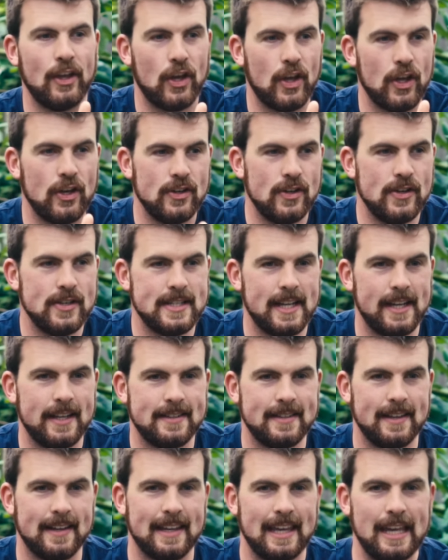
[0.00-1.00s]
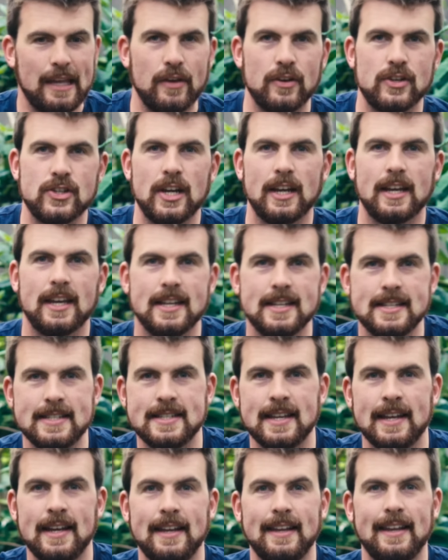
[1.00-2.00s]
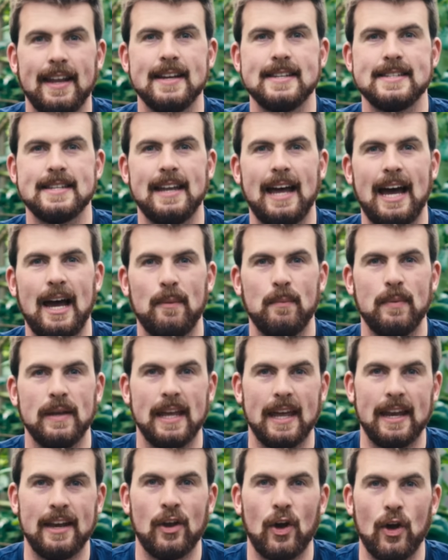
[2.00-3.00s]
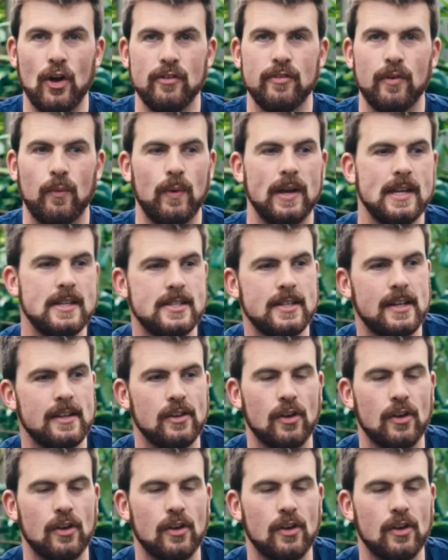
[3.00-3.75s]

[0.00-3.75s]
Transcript: You could use it to keep your chickens nice and happy in over winter.